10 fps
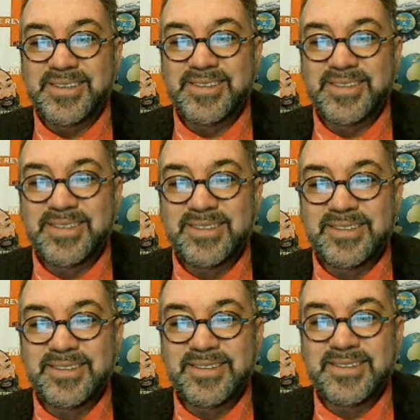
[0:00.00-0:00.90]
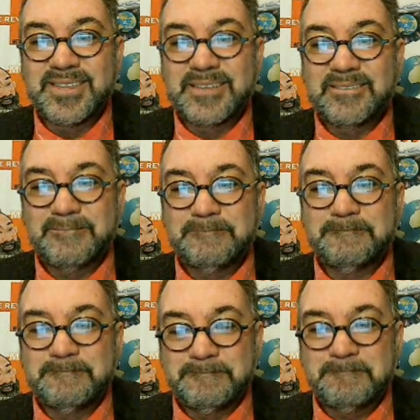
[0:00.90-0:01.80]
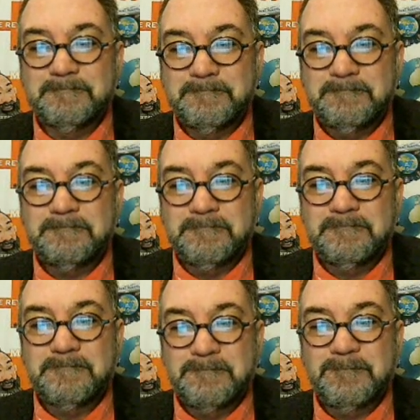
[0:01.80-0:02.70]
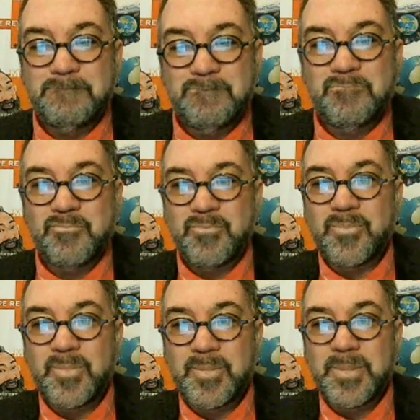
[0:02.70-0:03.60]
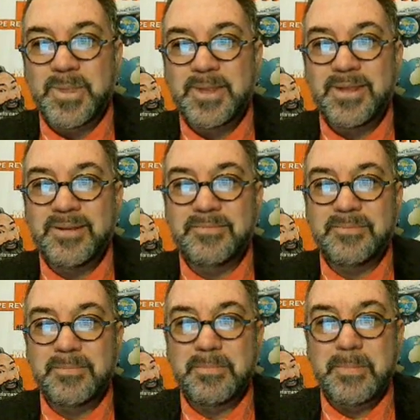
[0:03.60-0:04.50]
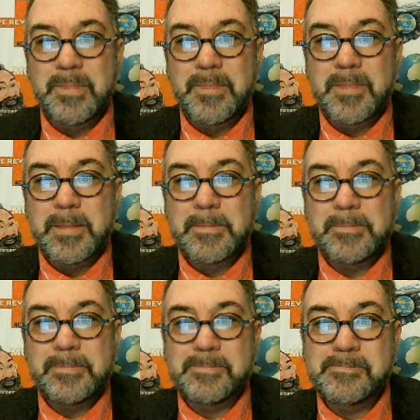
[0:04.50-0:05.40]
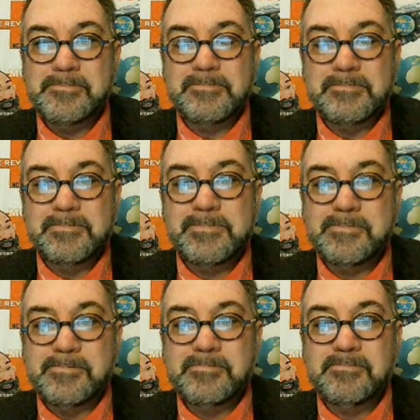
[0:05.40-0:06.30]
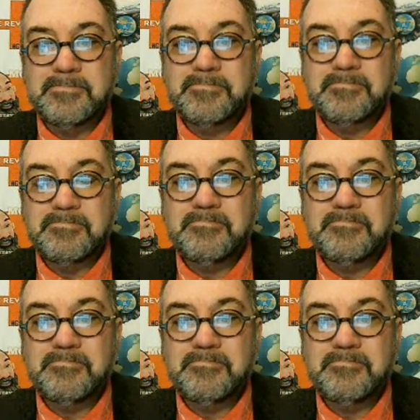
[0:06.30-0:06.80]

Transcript: (not speaking)